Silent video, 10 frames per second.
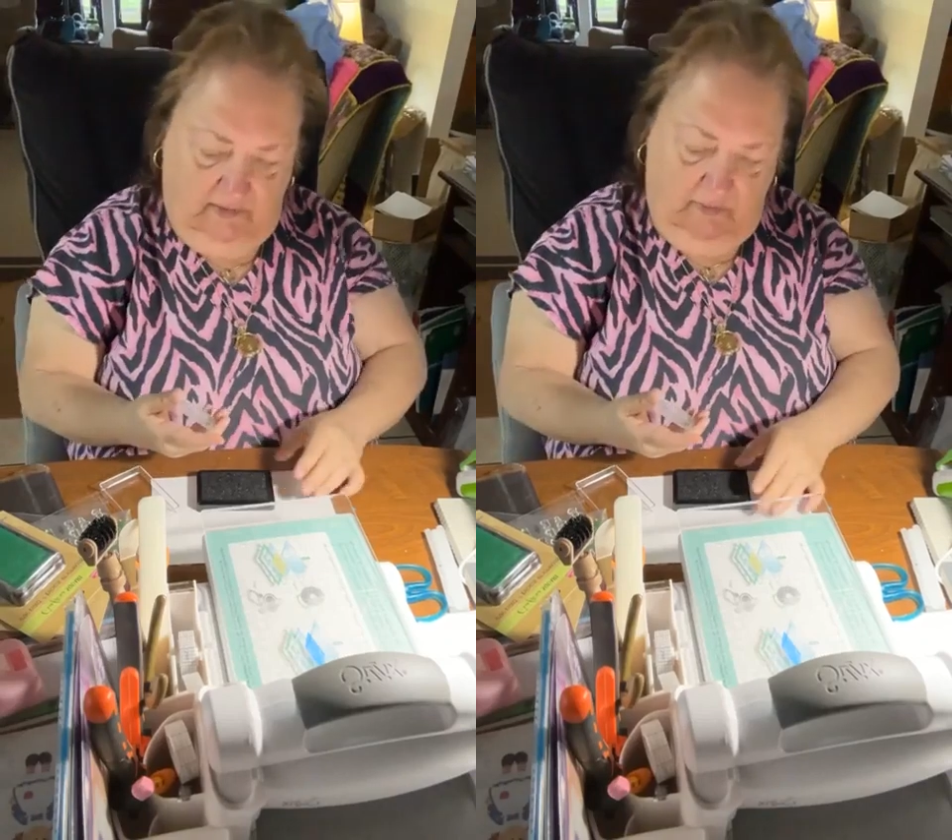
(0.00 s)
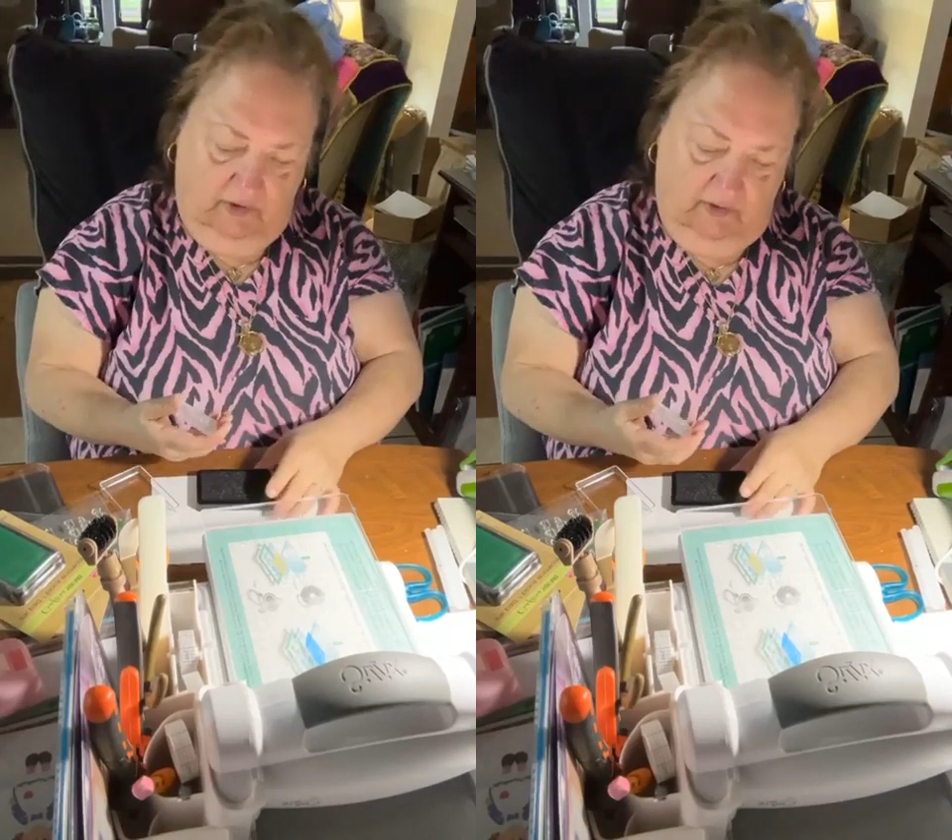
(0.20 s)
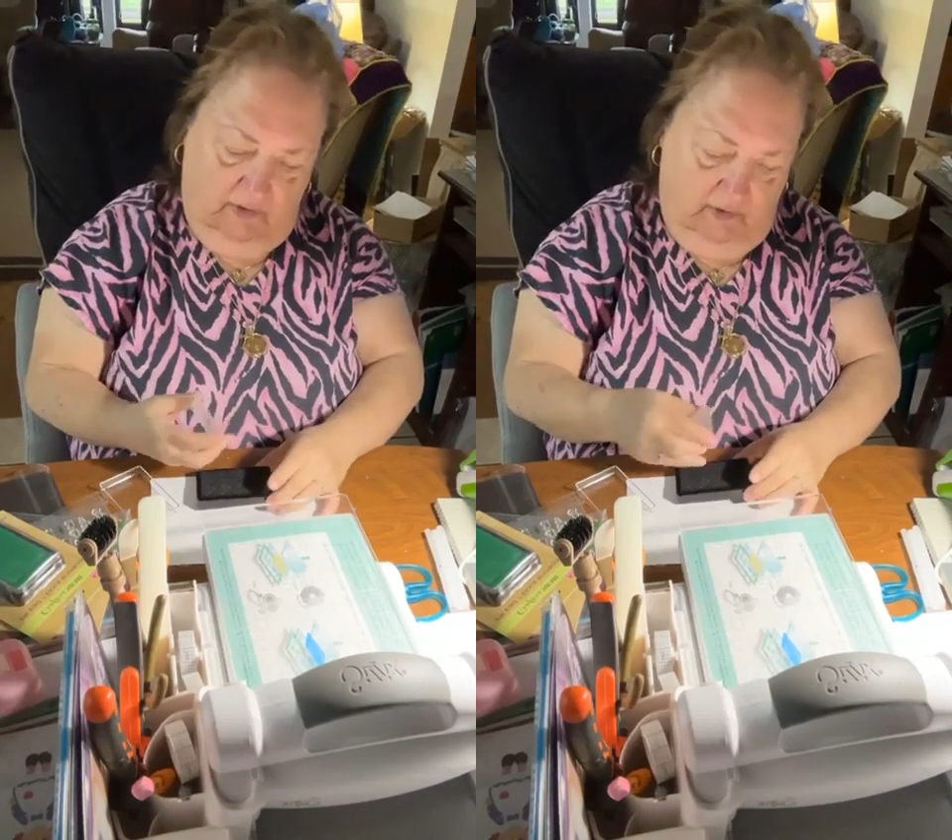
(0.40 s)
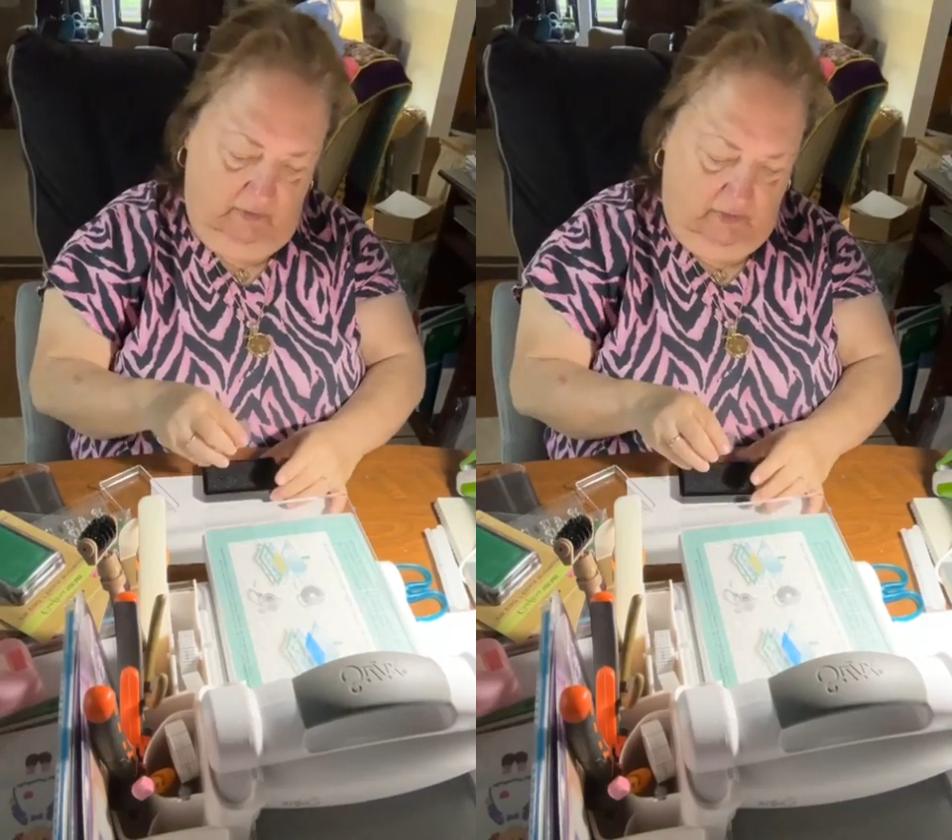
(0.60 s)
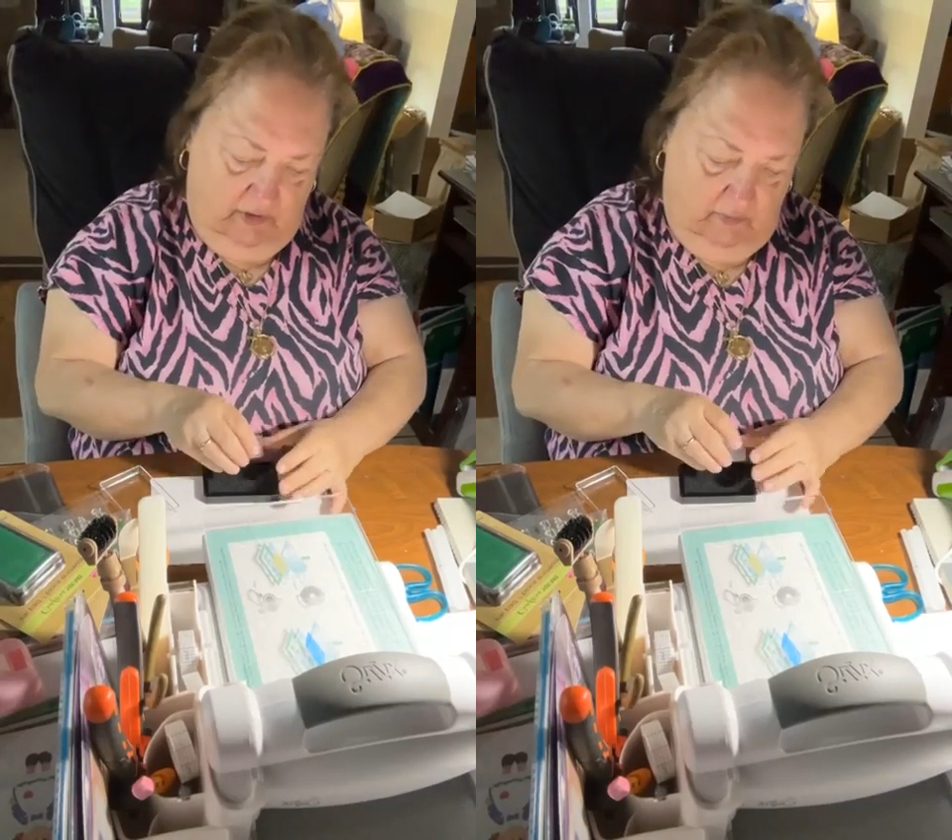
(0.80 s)
because I'm not going to
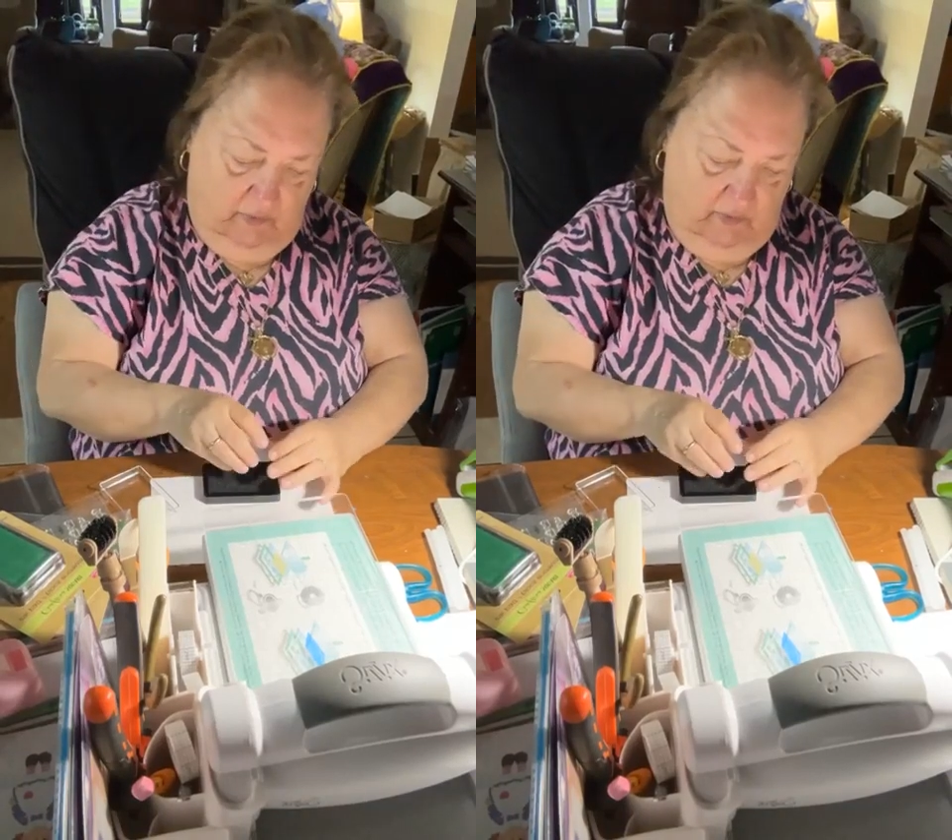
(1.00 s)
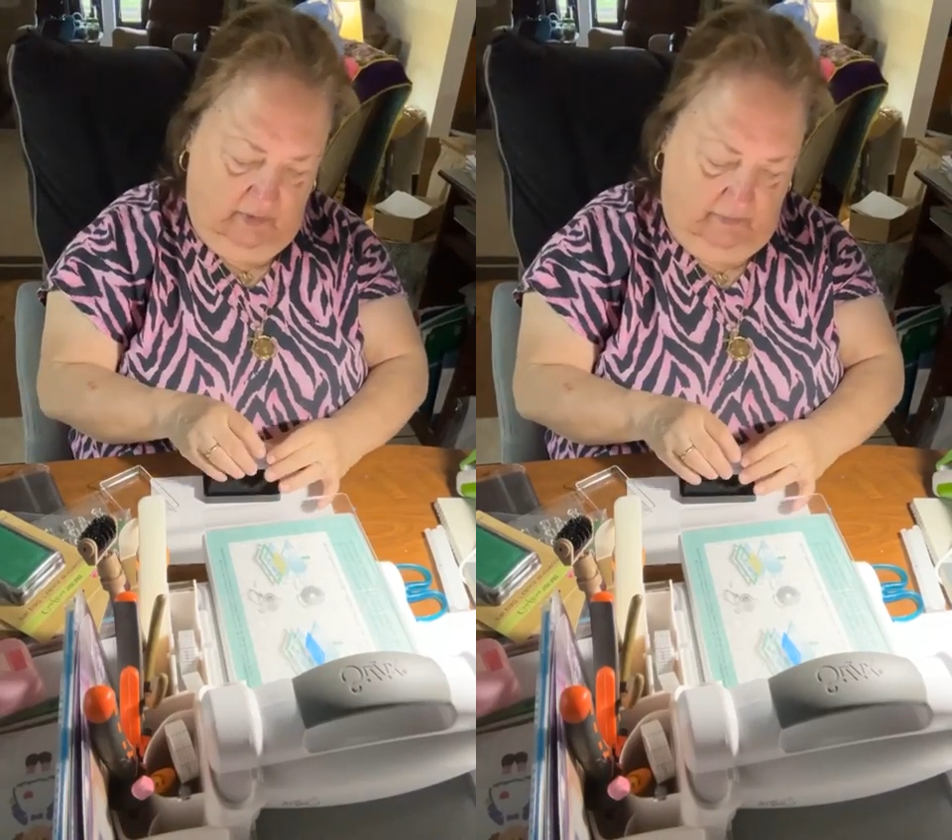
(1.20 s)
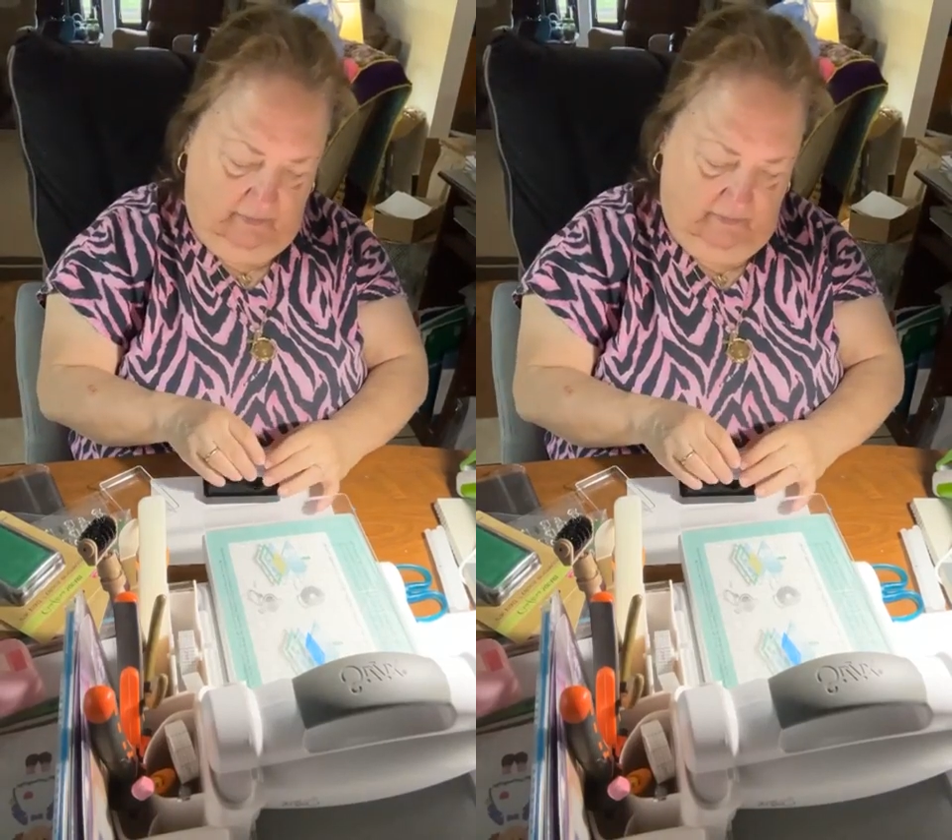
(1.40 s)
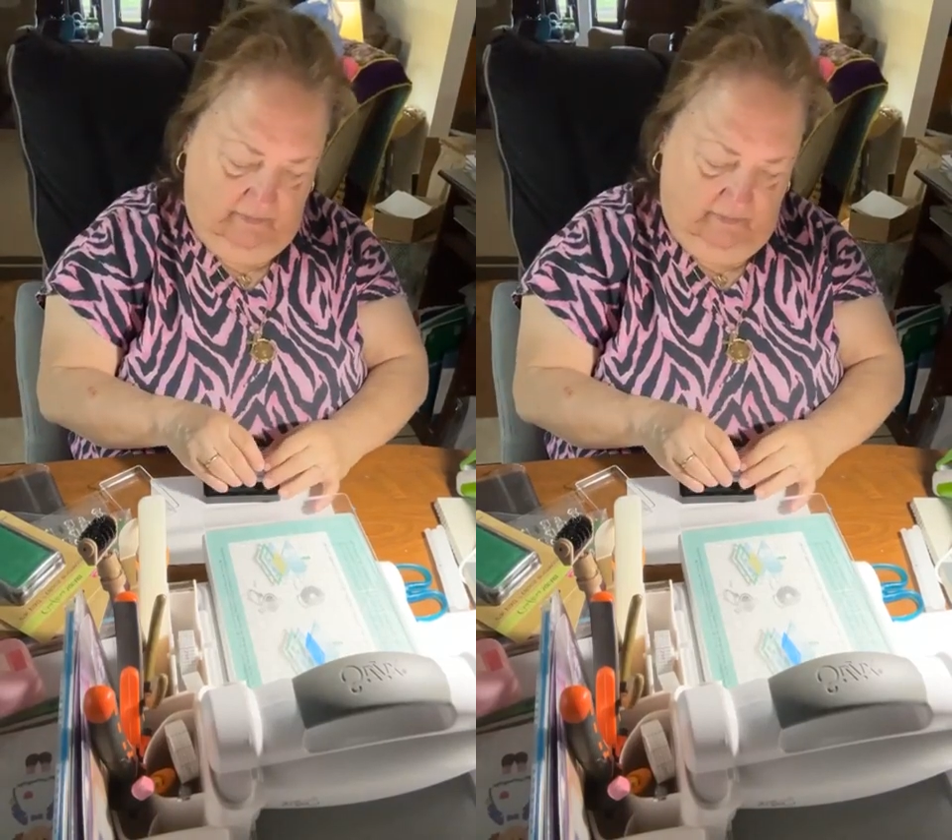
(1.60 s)
glue anymore.